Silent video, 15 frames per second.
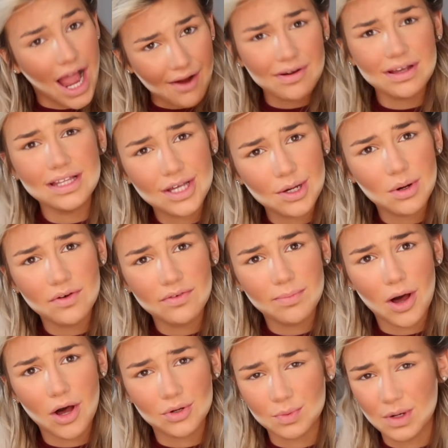really go
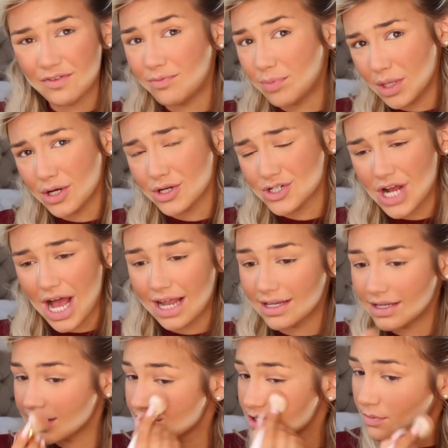overboard with blush,
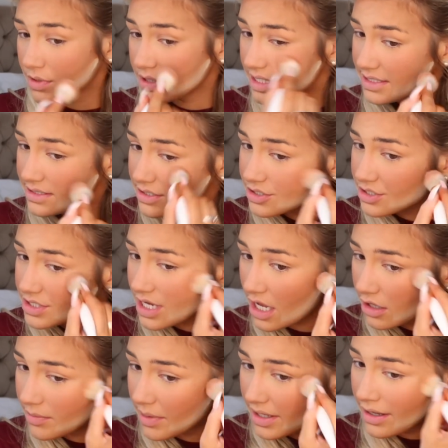and someone needs to just
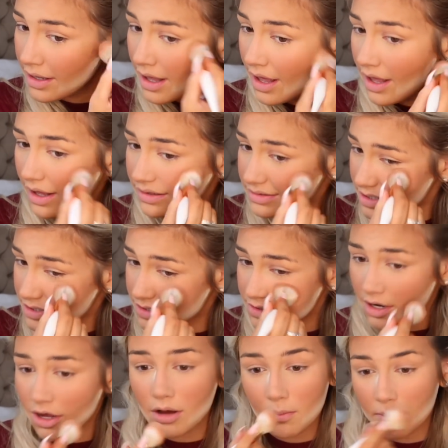tell me to
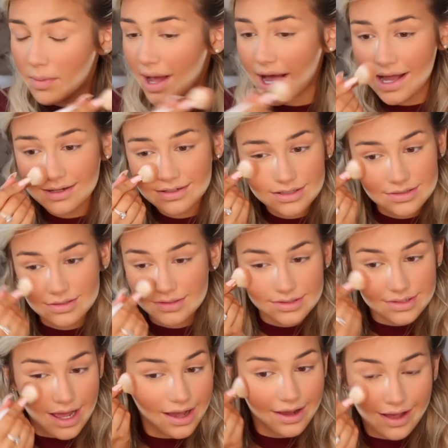stop. I
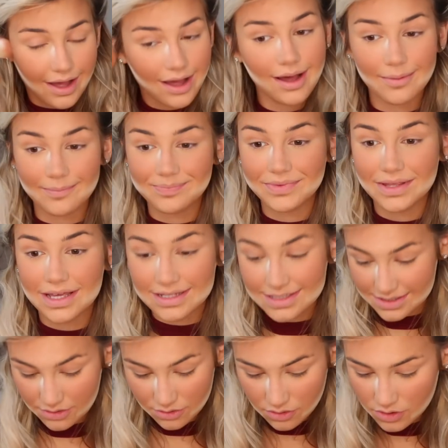can't.
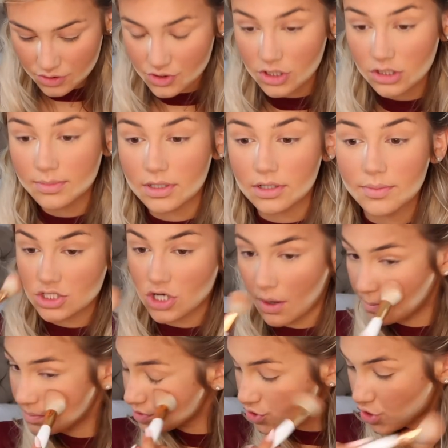It's uncontrollable.
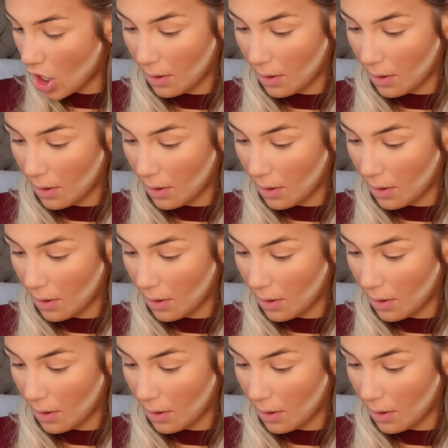Stop.